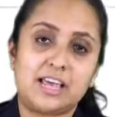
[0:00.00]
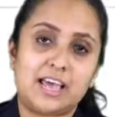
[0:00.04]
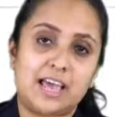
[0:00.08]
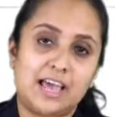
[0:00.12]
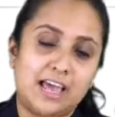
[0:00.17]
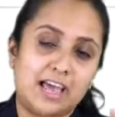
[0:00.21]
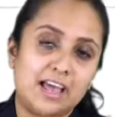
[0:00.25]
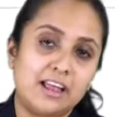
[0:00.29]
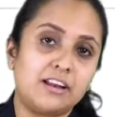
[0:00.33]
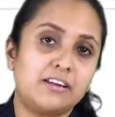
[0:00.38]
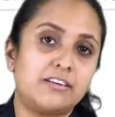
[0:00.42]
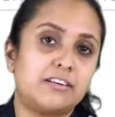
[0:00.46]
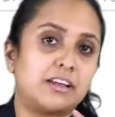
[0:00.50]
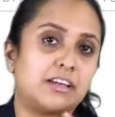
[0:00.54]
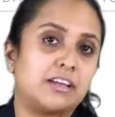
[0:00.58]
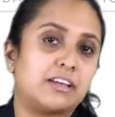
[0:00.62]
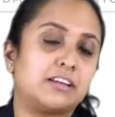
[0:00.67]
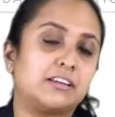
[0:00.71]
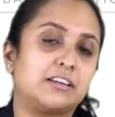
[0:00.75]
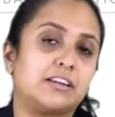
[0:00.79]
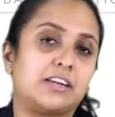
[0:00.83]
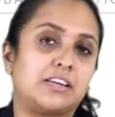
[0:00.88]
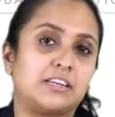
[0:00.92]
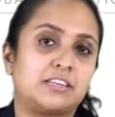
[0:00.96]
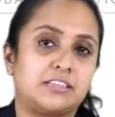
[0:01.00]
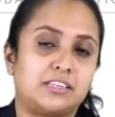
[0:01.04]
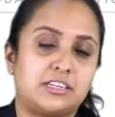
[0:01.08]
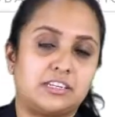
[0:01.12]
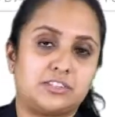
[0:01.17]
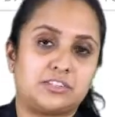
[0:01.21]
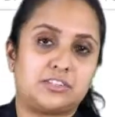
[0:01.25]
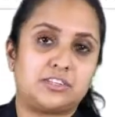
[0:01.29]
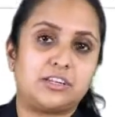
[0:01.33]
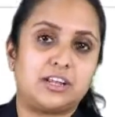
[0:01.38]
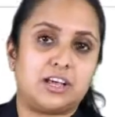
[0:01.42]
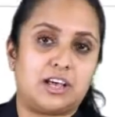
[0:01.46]
and
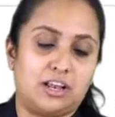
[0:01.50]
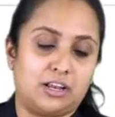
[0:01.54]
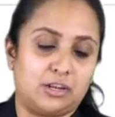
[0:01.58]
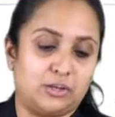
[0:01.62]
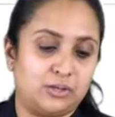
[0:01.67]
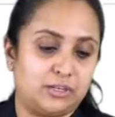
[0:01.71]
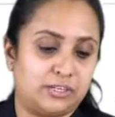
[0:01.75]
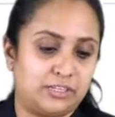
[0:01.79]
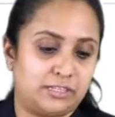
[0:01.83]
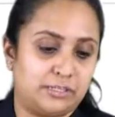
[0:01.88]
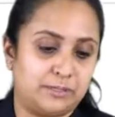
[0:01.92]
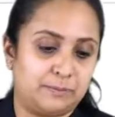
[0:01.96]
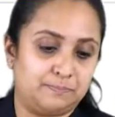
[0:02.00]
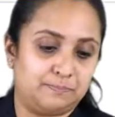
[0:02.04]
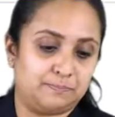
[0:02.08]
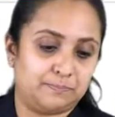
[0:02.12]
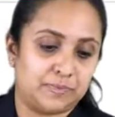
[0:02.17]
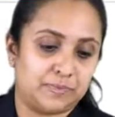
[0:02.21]
recognition algorithm.